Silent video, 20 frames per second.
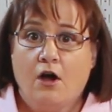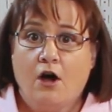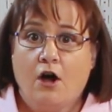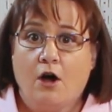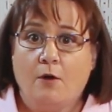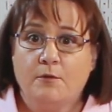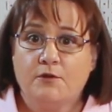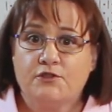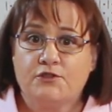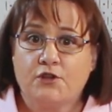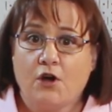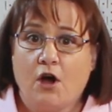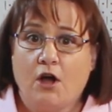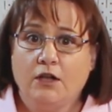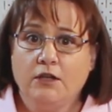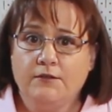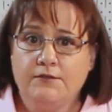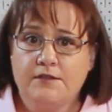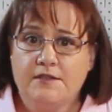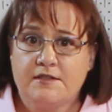Almost
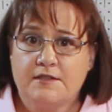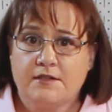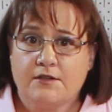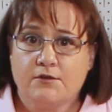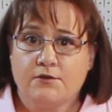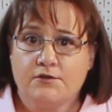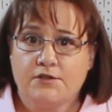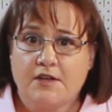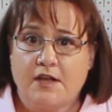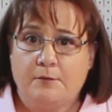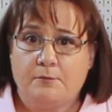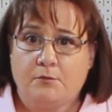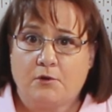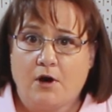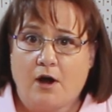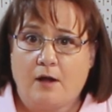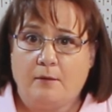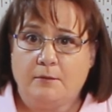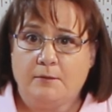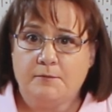all of the stickers had
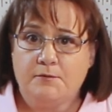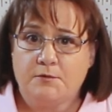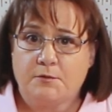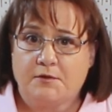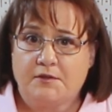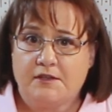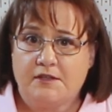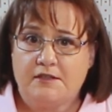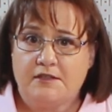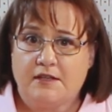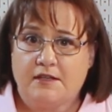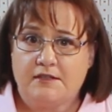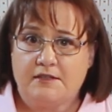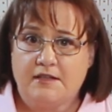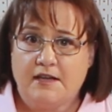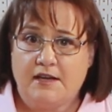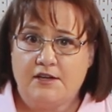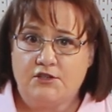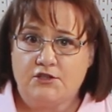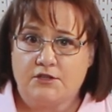problems with
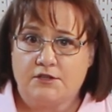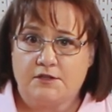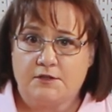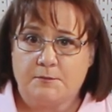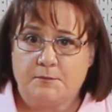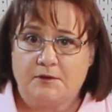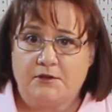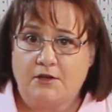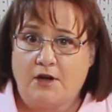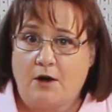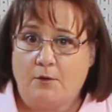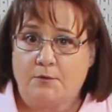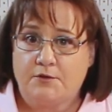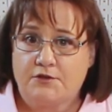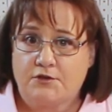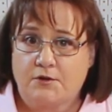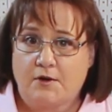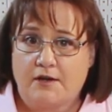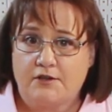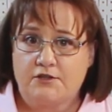indentations, but not with
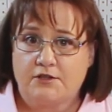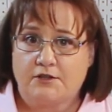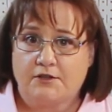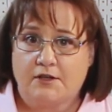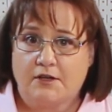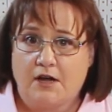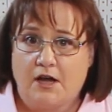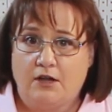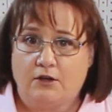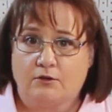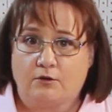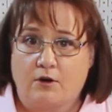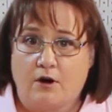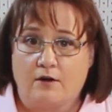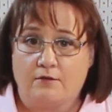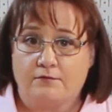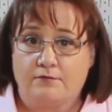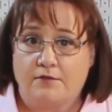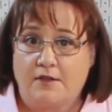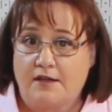scratching the color
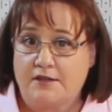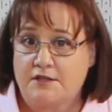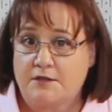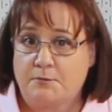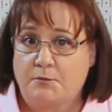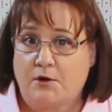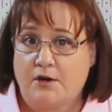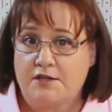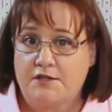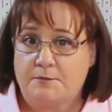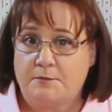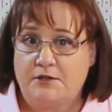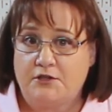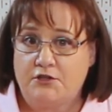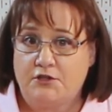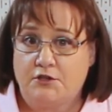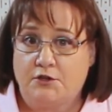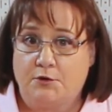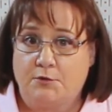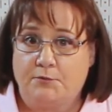off. That surprised me
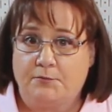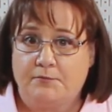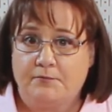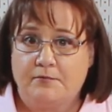too.